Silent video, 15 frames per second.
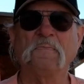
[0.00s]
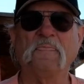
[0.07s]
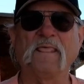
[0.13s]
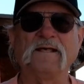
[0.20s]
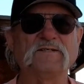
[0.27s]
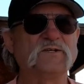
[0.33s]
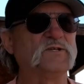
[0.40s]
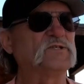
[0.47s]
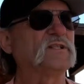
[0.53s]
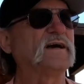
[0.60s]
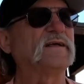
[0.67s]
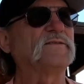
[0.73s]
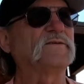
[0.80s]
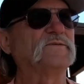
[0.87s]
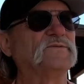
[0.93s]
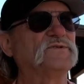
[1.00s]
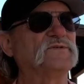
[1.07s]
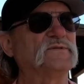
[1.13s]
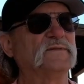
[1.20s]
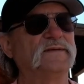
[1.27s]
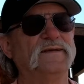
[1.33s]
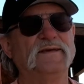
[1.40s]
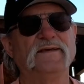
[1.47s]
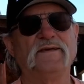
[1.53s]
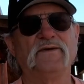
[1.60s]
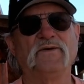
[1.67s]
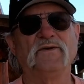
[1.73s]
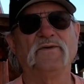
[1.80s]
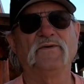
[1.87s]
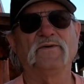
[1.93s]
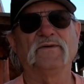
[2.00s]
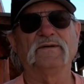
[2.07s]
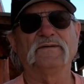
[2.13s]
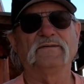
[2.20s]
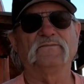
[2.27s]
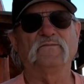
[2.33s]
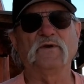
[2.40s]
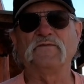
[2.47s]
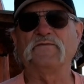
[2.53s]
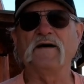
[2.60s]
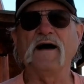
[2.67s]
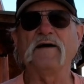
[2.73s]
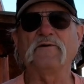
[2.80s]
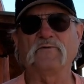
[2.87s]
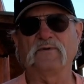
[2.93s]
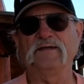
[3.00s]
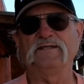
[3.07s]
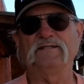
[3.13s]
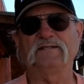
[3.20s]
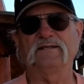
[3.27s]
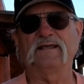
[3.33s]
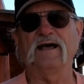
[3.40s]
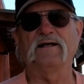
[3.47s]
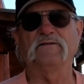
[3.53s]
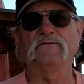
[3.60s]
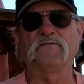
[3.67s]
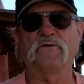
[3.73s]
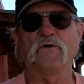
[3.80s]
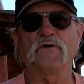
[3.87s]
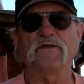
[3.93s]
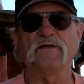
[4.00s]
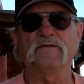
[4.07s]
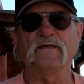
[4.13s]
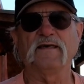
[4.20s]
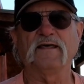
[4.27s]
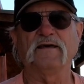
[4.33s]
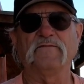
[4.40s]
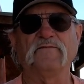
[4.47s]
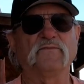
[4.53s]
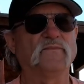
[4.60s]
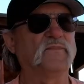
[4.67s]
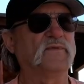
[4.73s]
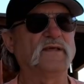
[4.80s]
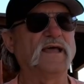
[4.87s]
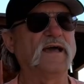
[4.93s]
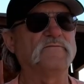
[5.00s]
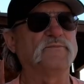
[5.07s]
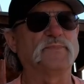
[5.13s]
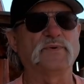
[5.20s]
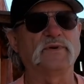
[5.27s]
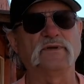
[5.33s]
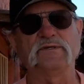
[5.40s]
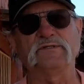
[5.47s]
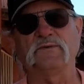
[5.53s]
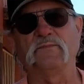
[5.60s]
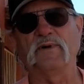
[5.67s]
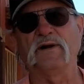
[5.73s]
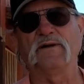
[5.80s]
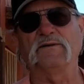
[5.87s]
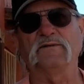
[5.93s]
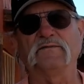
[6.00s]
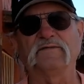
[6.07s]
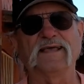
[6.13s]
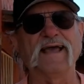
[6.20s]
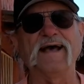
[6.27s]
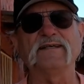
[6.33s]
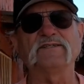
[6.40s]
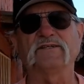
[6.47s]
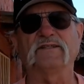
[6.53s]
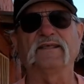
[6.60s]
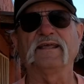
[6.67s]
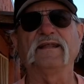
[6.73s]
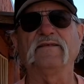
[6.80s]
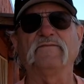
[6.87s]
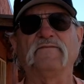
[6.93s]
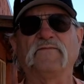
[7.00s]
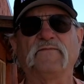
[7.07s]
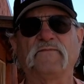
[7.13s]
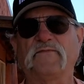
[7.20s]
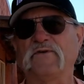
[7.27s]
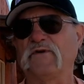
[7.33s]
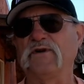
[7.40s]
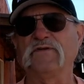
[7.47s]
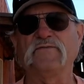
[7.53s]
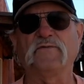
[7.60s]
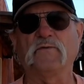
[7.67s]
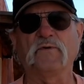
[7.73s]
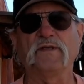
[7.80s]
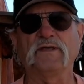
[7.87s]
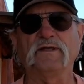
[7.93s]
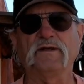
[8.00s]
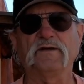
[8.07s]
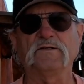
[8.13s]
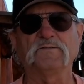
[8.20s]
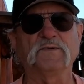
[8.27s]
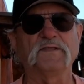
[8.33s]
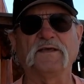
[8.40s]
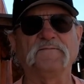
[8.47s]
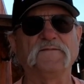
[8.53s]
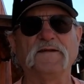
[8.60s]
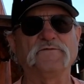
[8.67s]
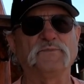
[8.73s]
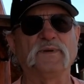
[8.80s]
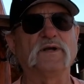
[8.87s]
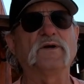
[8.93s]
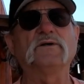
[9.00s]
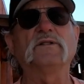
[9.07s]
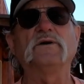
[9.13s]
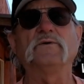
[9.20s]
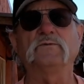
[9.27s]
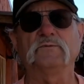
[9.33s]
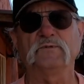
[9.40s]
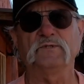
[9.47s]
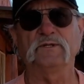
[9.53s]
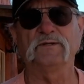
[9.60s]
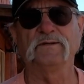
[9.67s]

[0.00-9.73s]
That's just like there's refineries in California that haven't produced a barrel of gasoline in 30, 40 years, but they've never been closed.